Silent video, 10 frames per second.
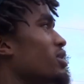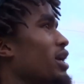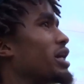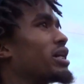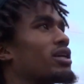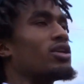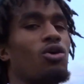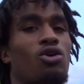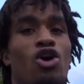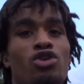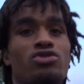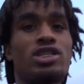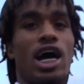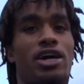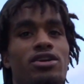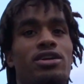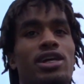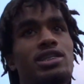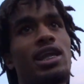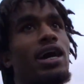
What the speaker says: Like, no cosign or nothing.